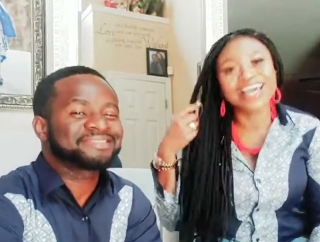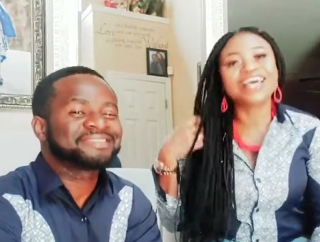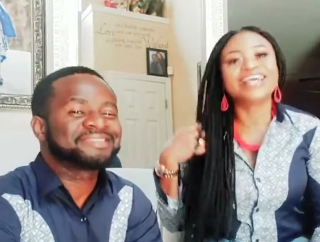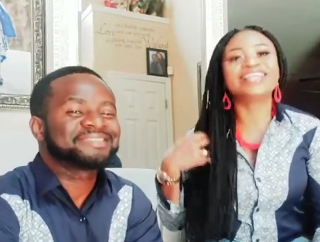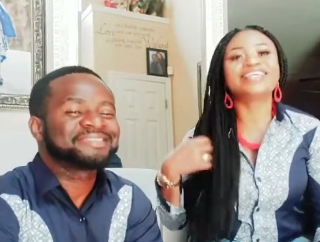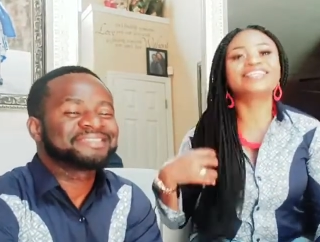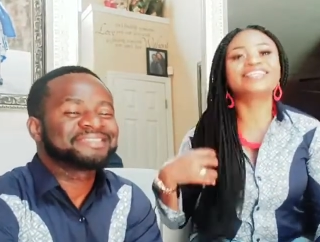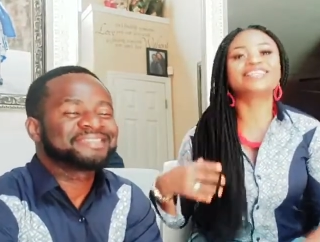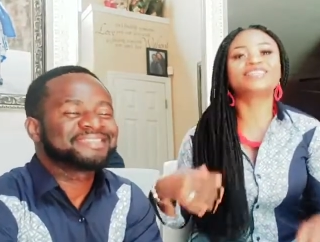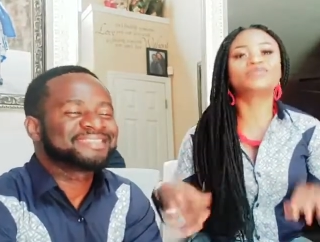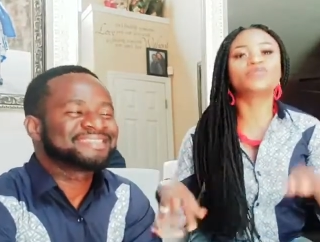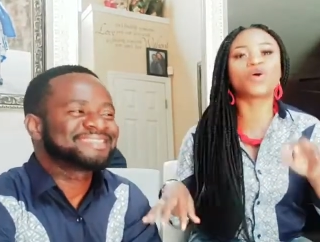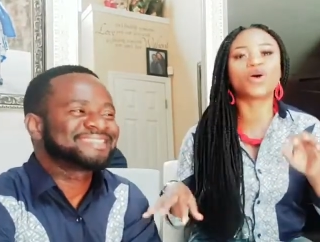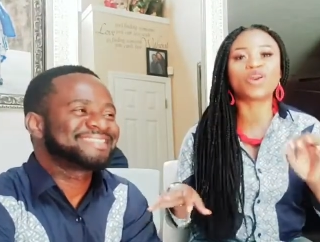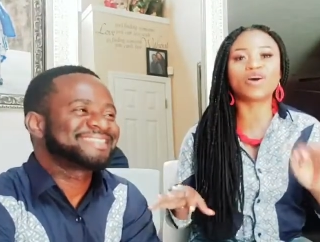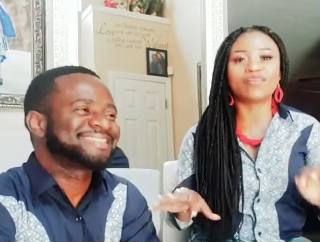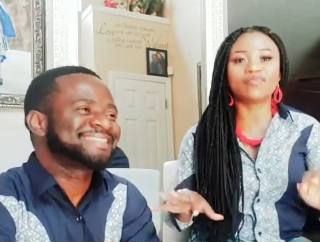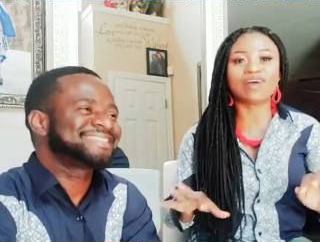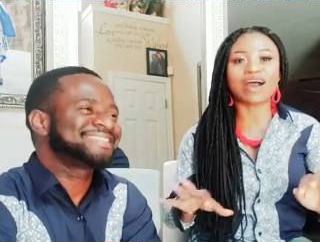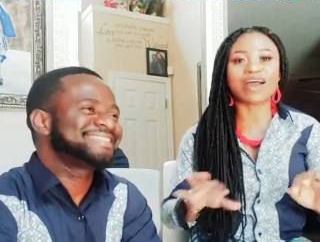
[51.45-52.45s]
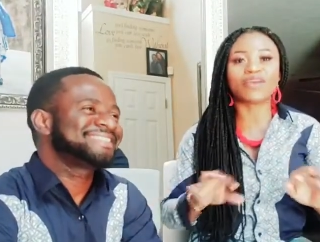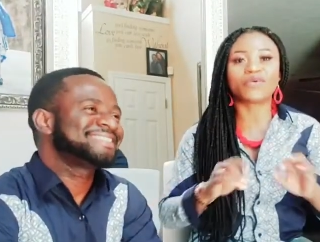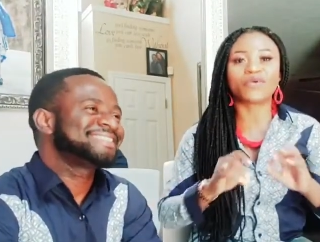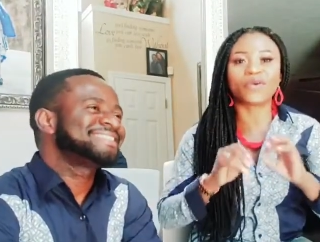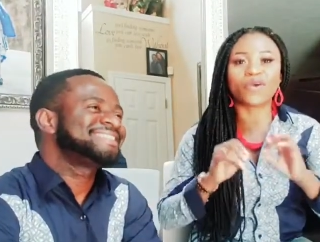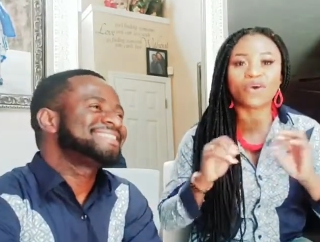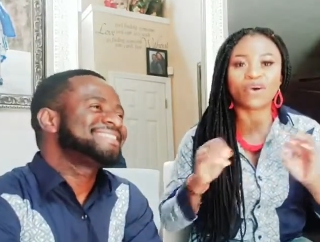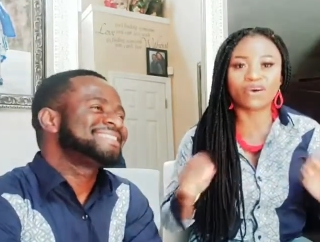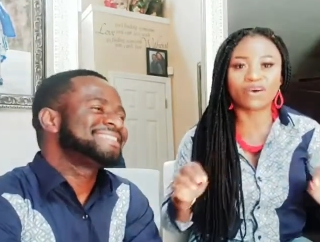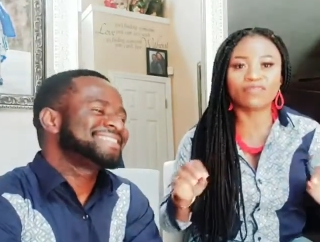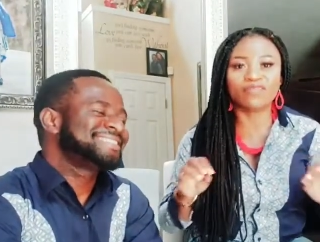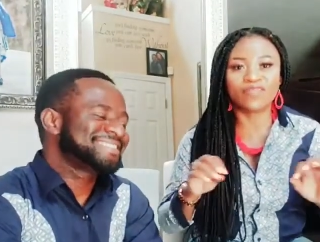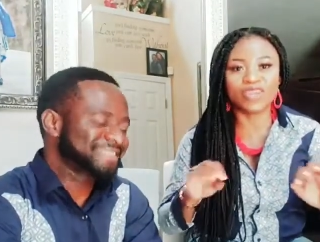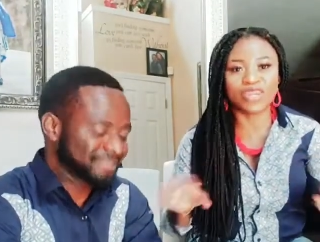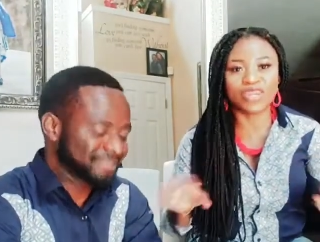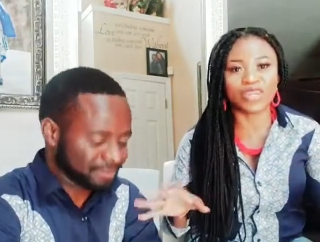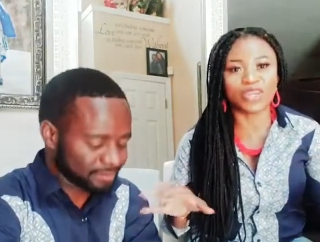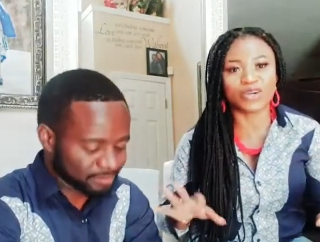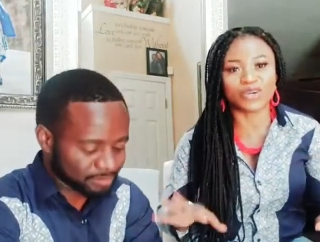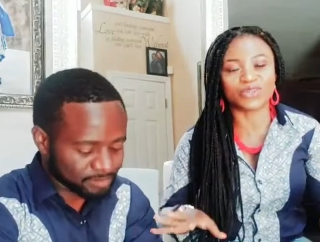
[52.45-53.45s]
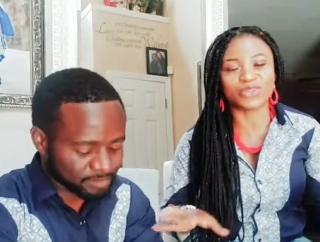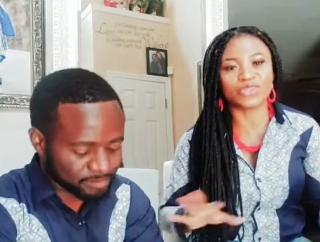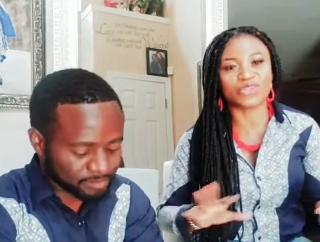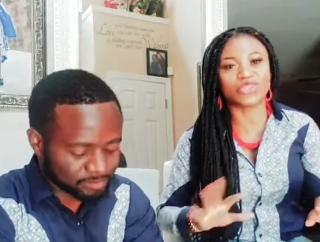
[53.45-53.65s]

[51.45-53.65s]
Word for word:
Speaker 1: This is one of our raw videos,